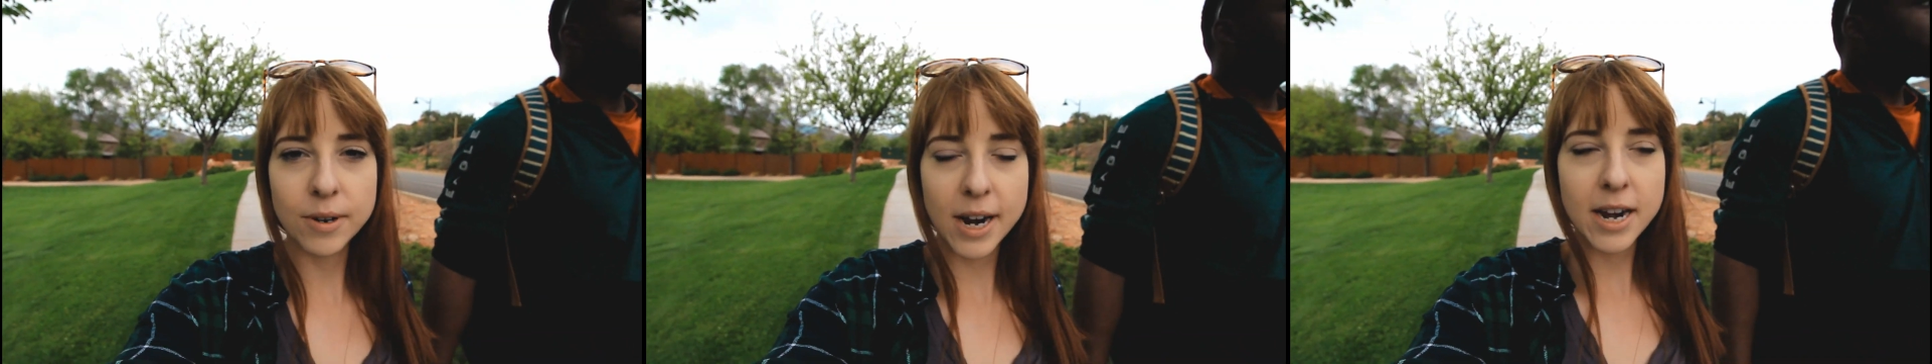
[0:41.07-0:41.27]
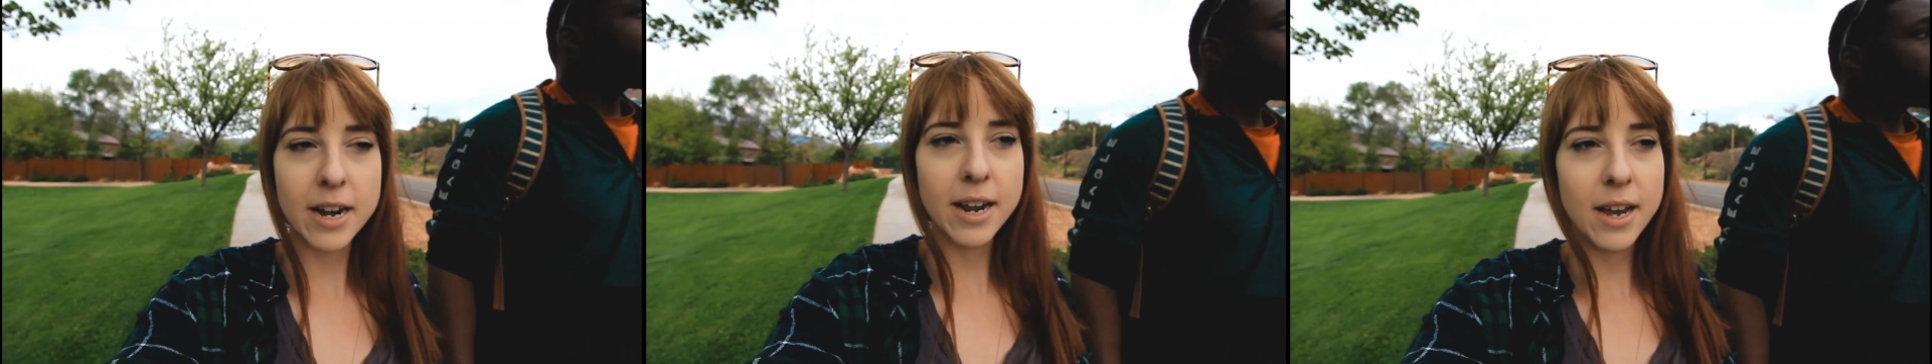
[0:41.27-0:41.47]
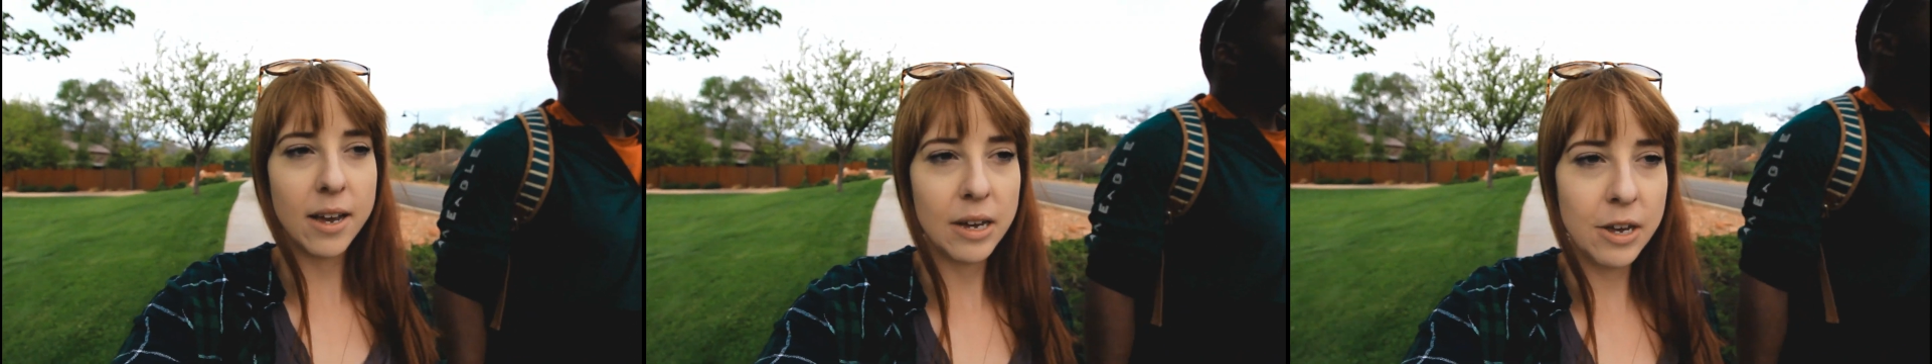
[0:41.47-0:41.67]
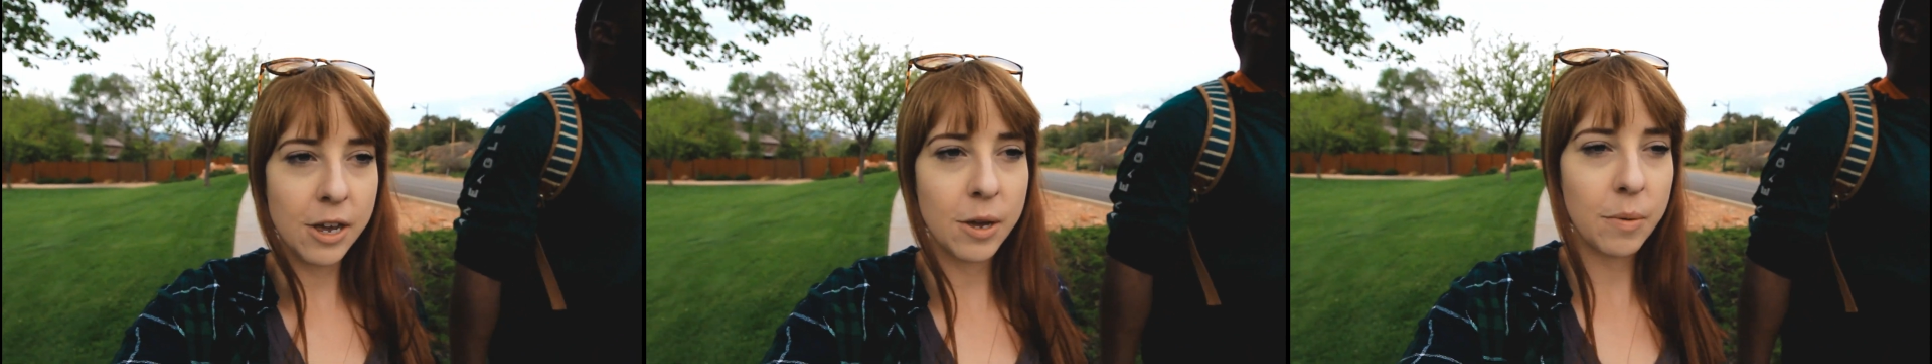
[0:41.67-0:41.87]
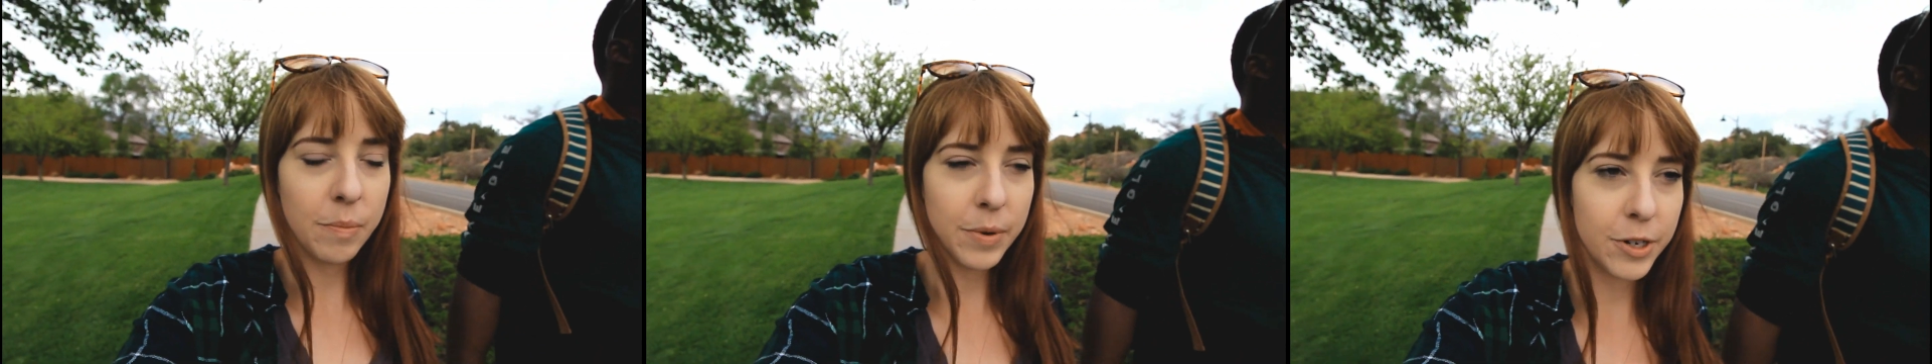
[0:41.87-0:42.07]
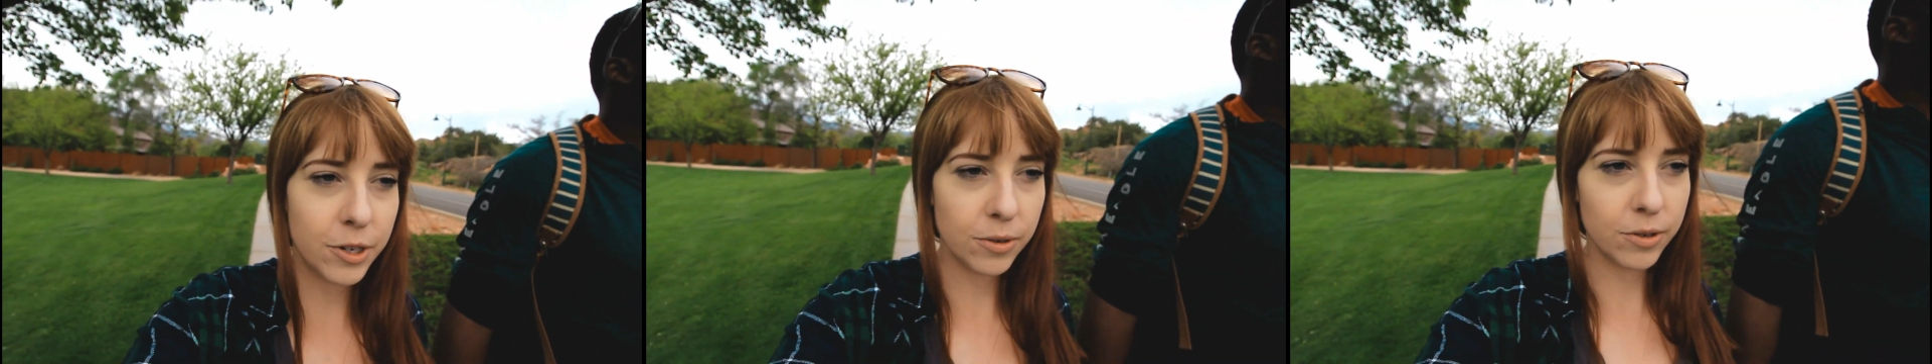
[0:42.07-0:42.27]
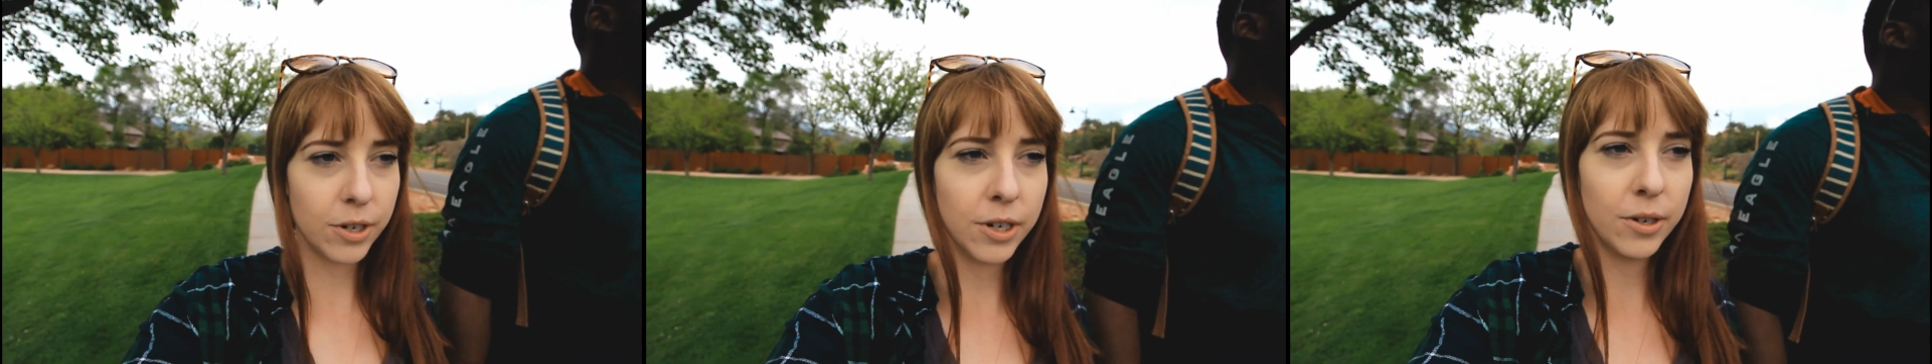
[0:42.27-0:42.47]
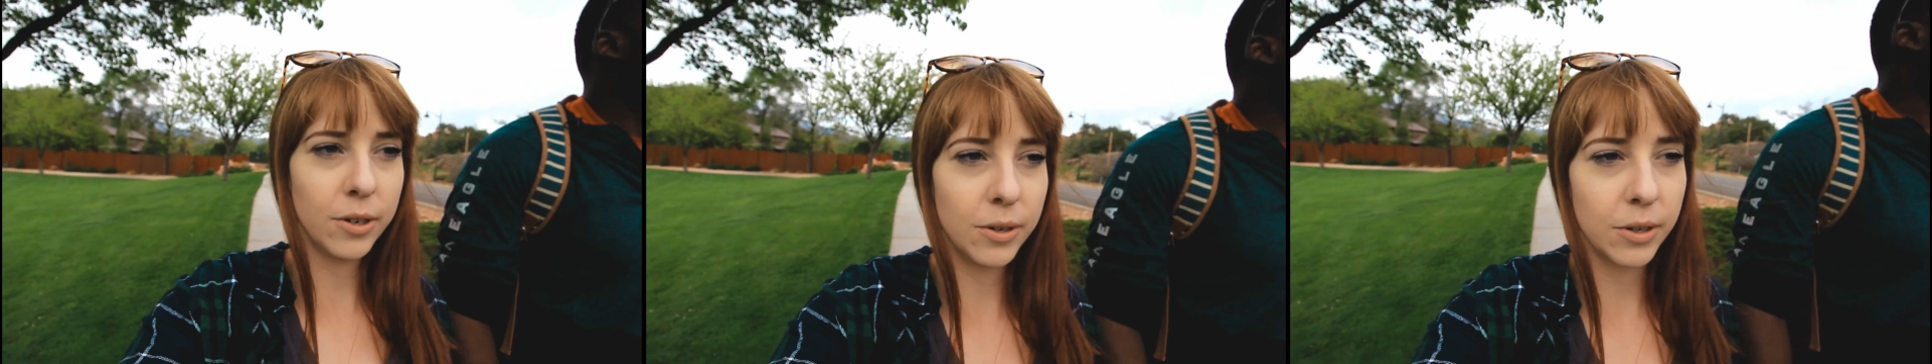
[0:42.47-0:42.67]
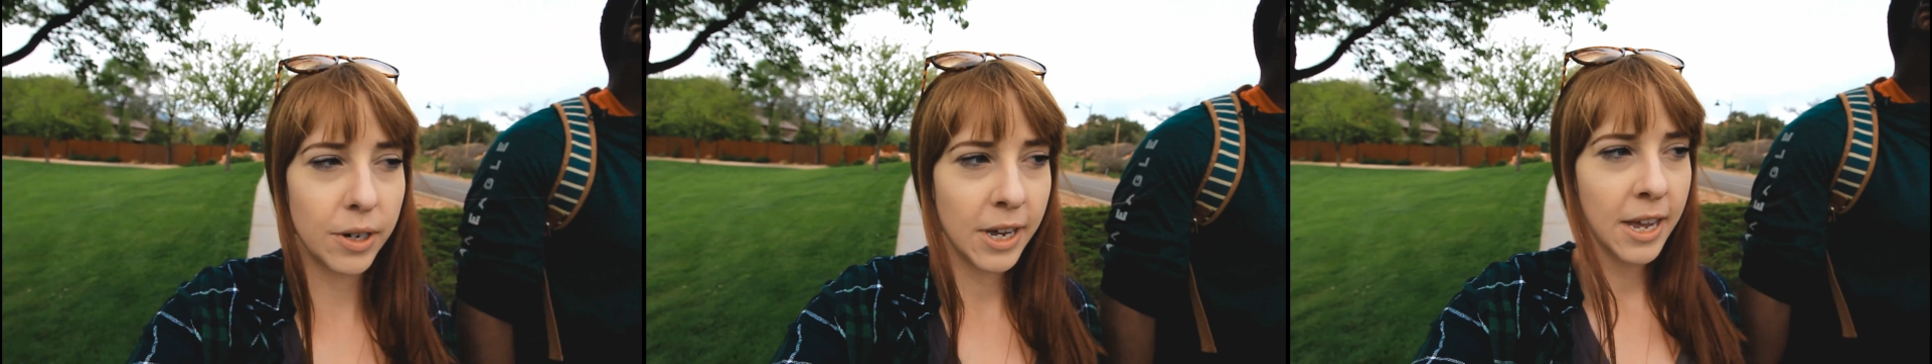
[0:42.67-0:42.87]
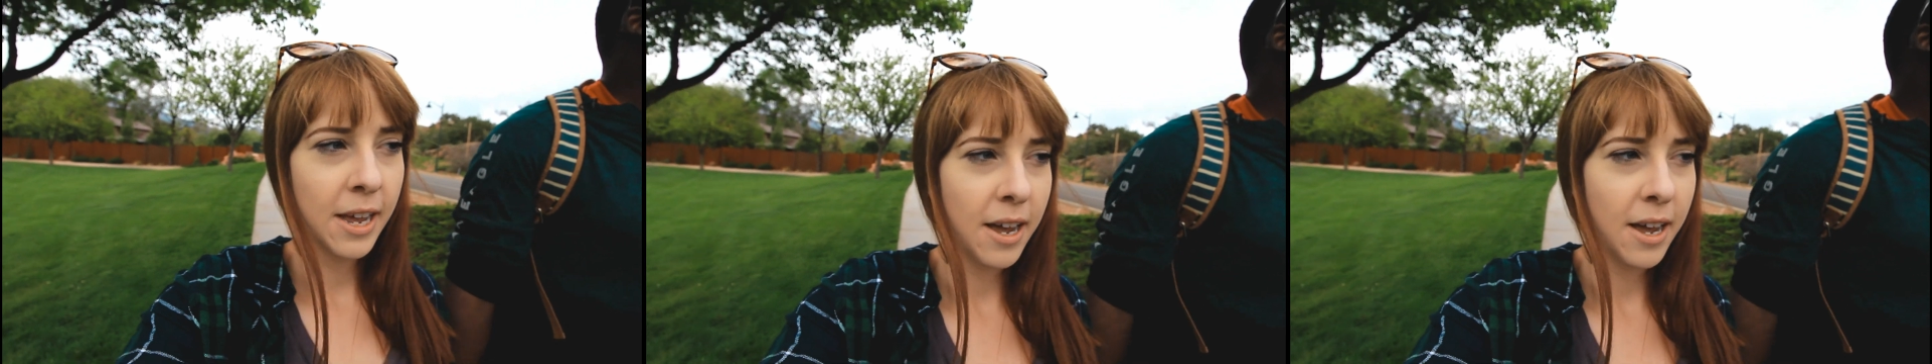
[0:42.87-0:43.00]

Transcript: right now due to